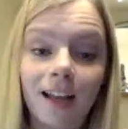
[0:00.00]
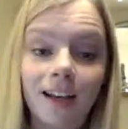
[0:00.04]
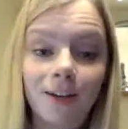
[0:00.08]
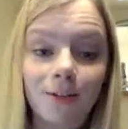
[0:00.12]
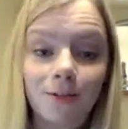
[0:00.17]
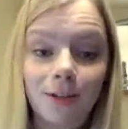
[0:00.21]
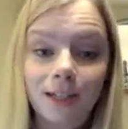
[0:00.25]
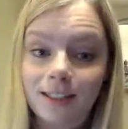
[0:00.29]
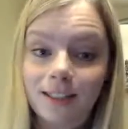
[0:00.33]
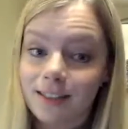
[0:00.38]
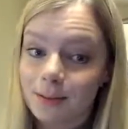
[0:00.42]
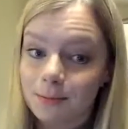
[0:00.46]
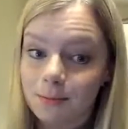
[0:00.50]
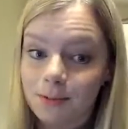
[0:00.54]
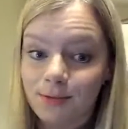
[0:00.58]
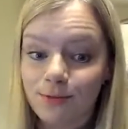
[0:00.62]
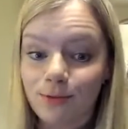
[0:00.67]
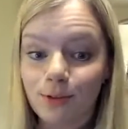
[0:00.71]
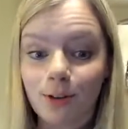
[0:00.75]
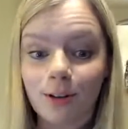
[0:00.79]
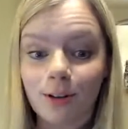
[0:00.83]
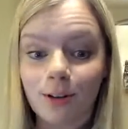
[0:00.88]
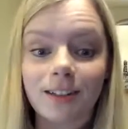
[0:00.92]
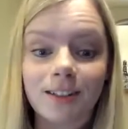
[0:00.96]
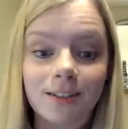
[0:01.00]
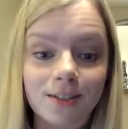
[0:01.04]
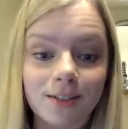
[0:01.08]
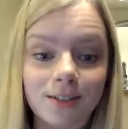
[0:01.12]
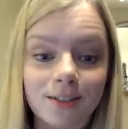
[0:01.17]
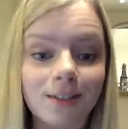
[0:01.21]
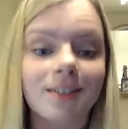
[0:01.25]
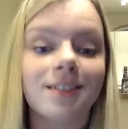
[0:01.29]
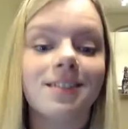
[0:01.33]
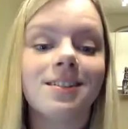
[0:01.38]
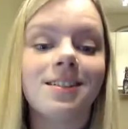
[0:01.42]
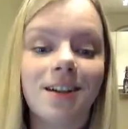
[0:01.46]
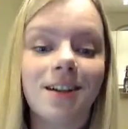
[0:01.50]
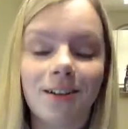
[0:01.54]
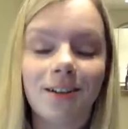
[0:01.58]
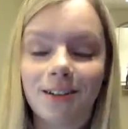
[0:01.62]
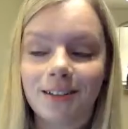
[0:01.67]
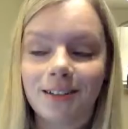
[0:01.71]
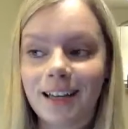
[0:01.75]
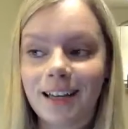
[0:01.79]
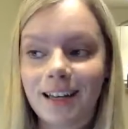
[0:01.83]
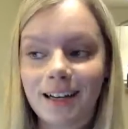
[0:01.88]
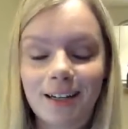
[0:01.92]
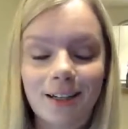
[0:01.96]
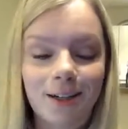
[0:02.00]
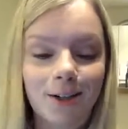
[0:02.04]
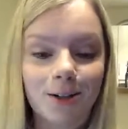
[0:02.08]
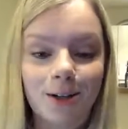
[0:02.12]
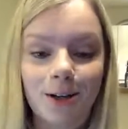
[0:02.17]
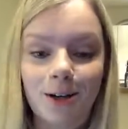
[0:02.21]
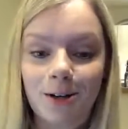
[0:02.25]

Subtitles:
a great tips for consultants there on getting,